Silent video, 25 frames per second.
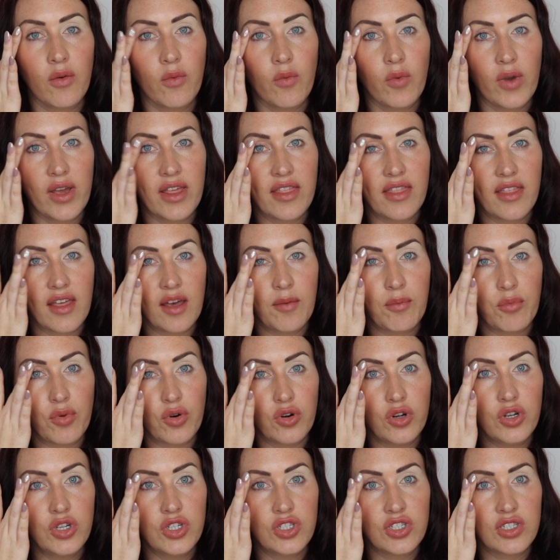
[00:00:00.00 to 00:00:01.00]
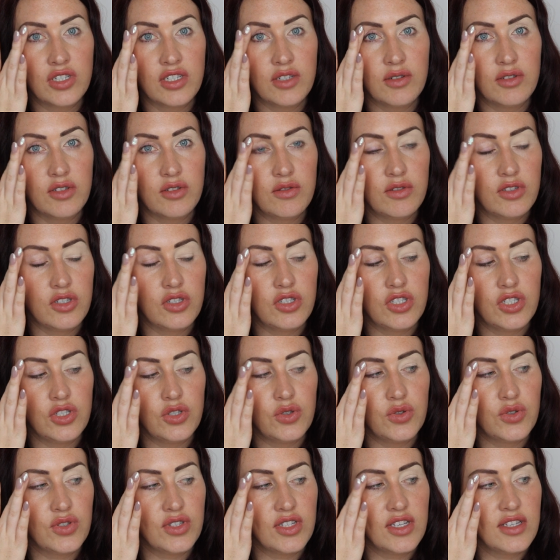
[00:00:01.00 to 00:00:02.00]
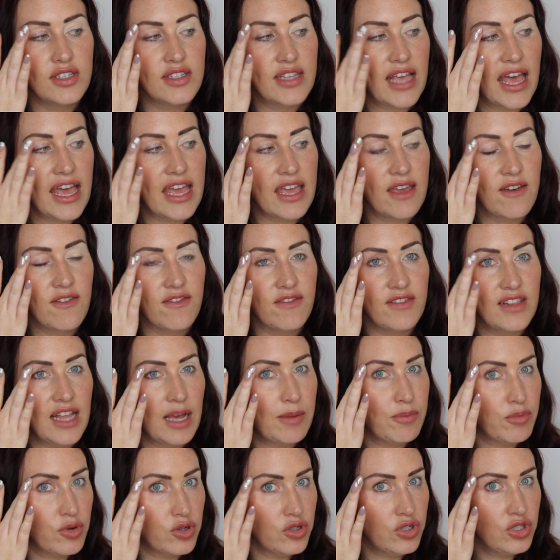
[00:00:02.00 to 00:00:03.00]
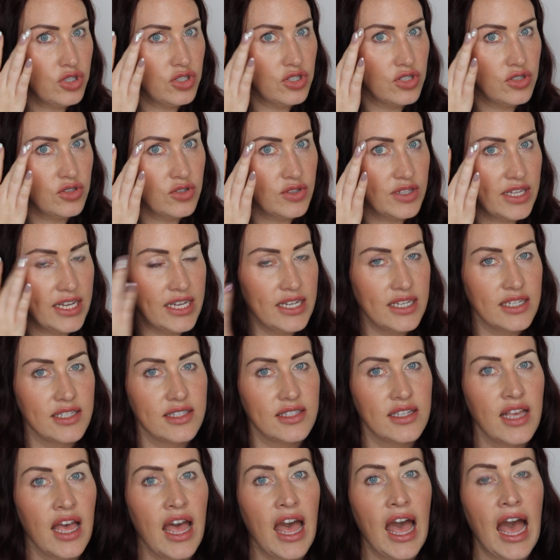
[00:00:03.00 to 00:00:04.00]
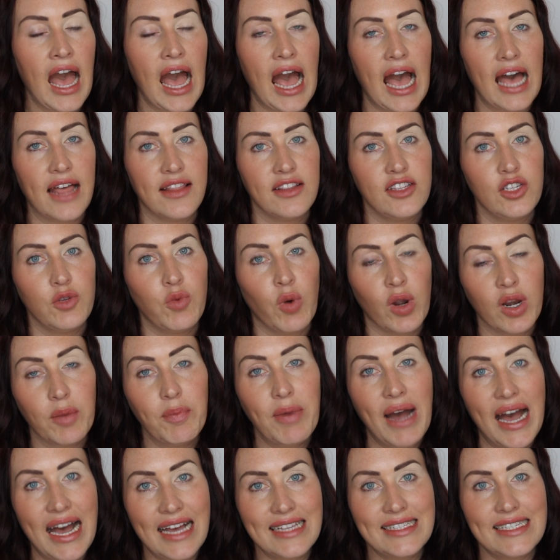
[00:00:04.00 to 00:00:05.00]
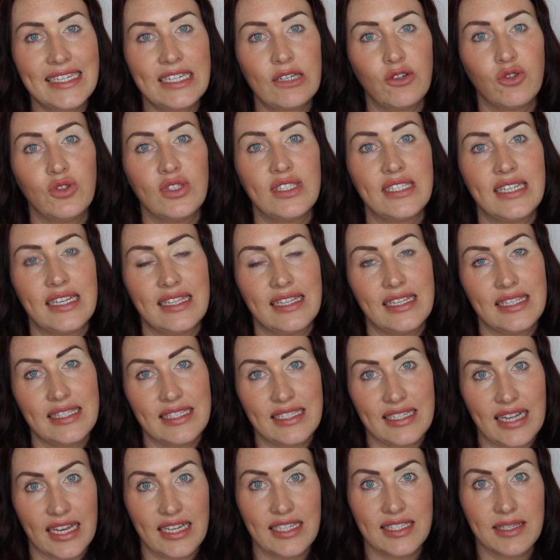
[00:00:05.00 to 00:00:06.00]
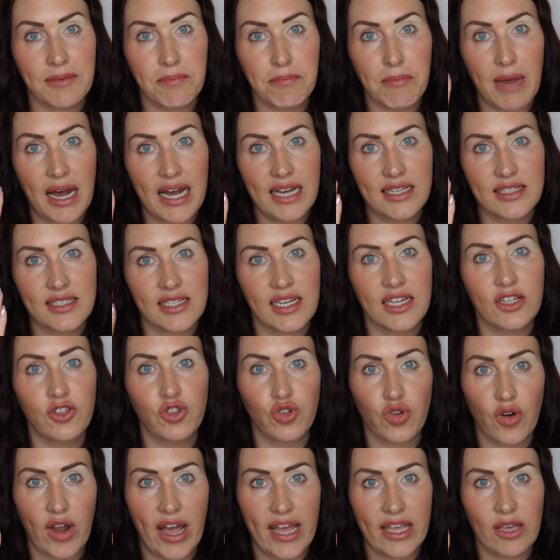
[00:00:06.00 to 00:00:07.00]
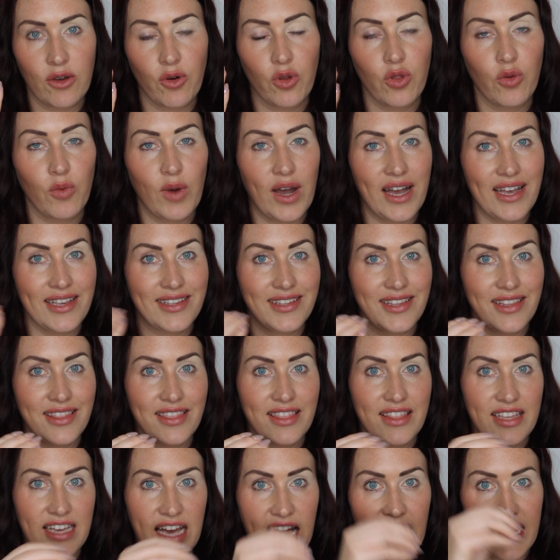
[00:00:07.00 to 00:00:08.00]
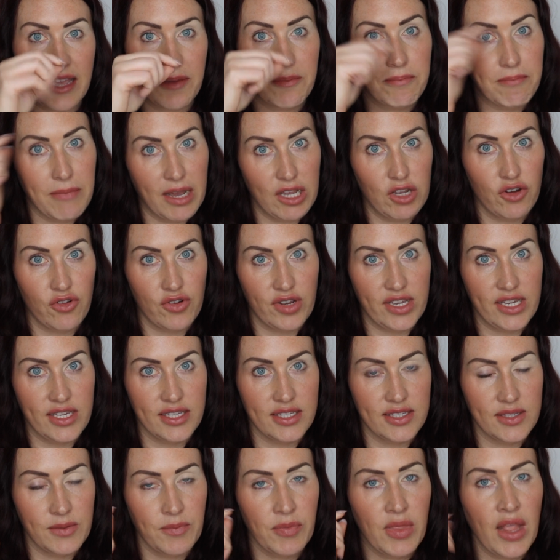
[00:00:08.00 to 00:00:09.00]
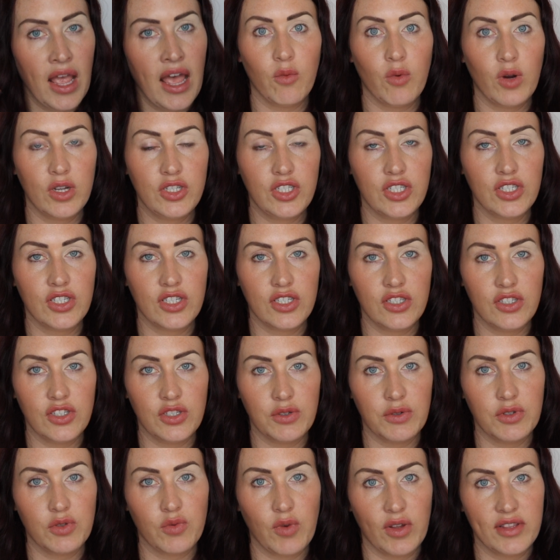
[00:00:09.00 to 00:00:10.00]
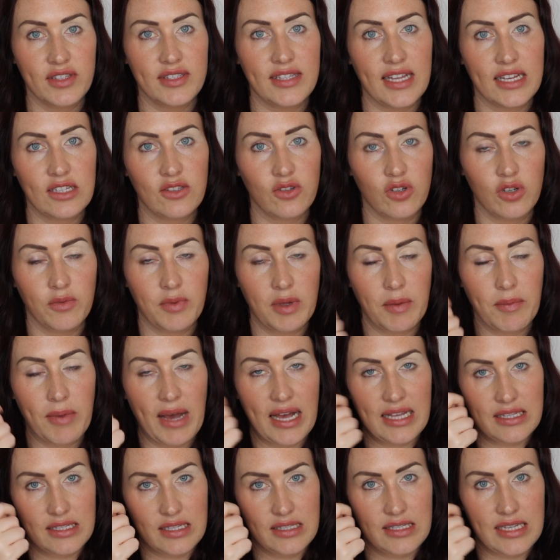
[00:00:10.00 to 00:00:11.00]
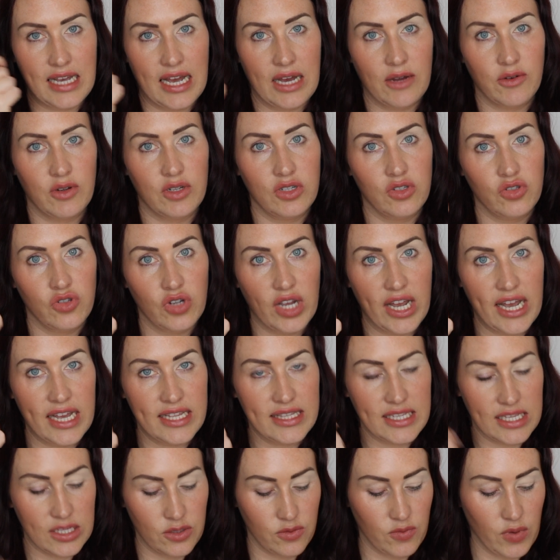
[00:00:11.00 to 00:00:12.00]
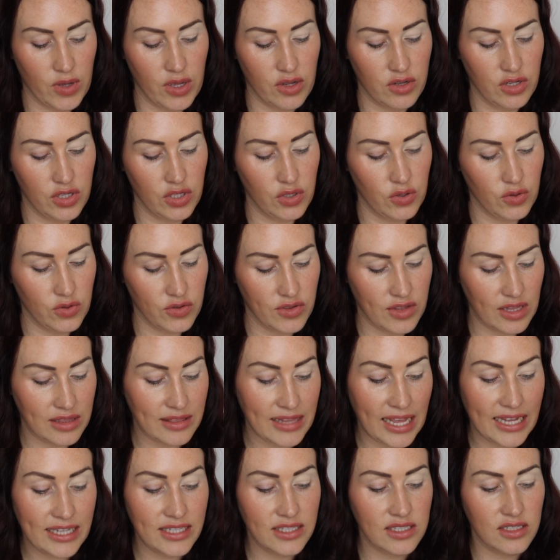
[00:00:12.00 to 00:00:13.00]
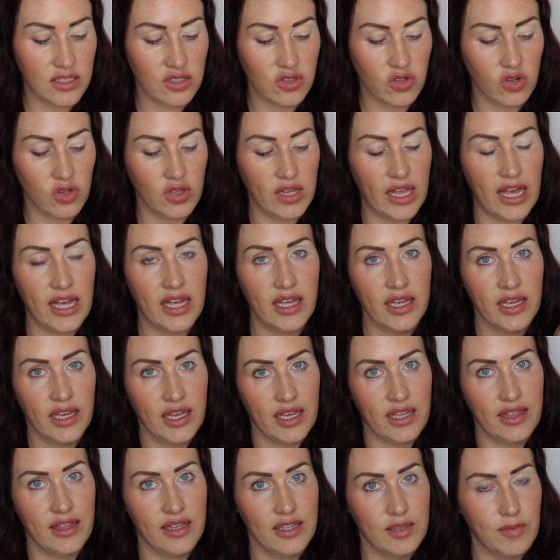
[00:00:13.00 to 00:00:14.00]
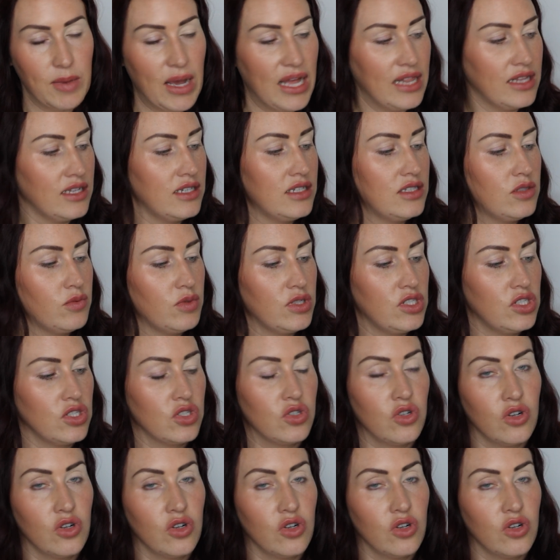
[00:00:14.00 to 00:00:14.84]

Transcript: with a brush. She uses a flat brush to do this, and you want to pat it until it's nice and matte and dry, otherwise the eye might crease. What she's going to do is, once that's all been patted down and dried, is we're going to use the lightest colour in this palette, which is